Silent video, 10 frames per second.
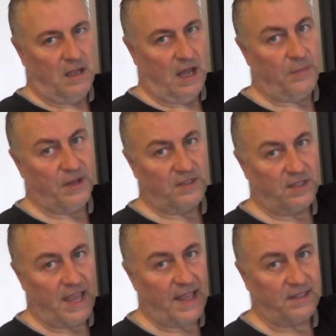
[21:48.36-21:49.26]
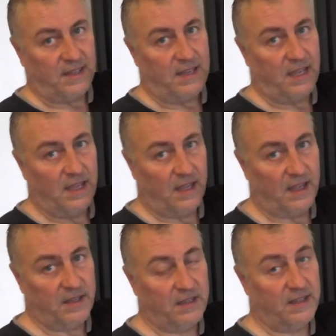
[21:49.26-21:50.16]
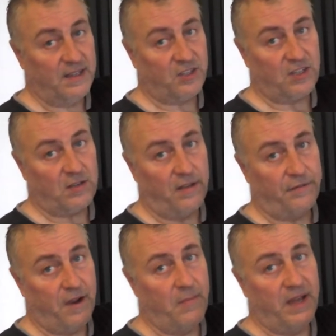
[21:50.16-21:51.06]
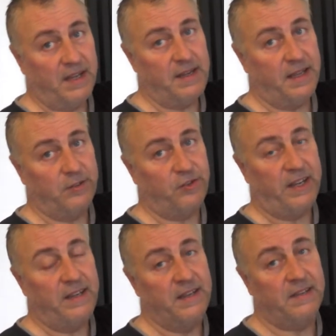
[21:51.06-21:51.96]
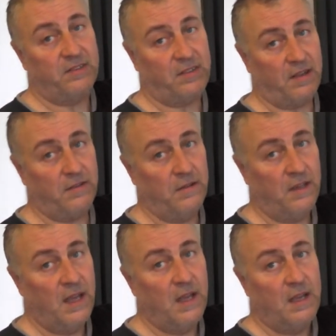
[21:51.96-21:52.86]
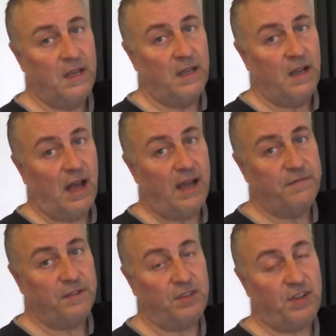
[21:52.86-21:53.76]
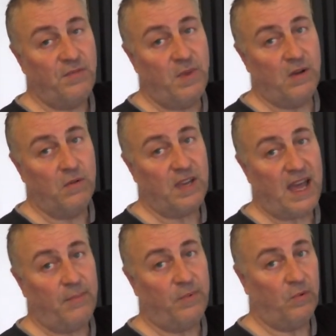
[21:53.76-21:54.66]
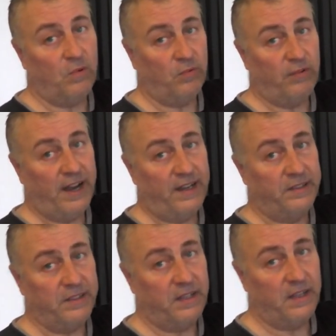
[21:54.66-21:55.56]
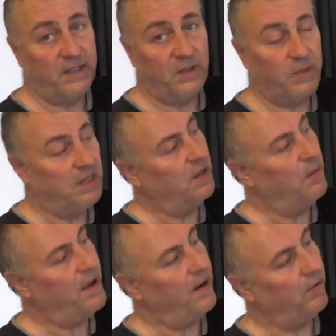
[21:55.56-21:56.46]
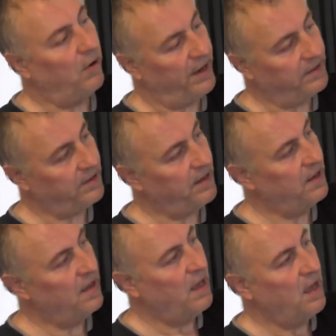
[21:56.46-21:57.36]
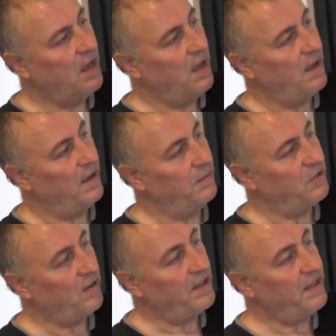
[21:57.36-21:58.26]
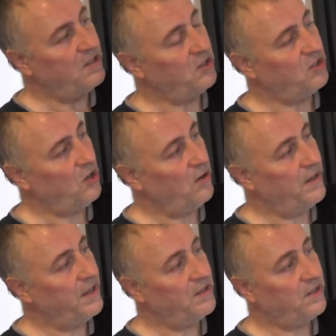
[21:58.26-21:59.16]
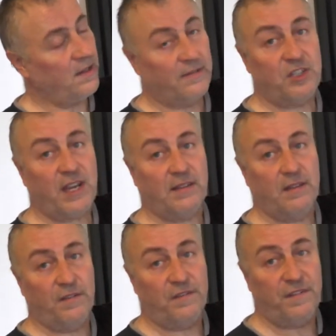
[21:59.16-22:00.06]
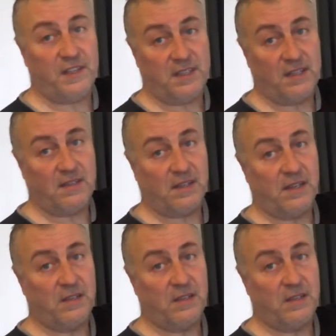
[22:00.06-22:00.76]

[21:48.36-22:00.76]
up into the attic, and it's just like throwing money down the drain. So aim for a 2mm gap all around and you'll be about right. So I've cut this to size, I've checked that it fitted,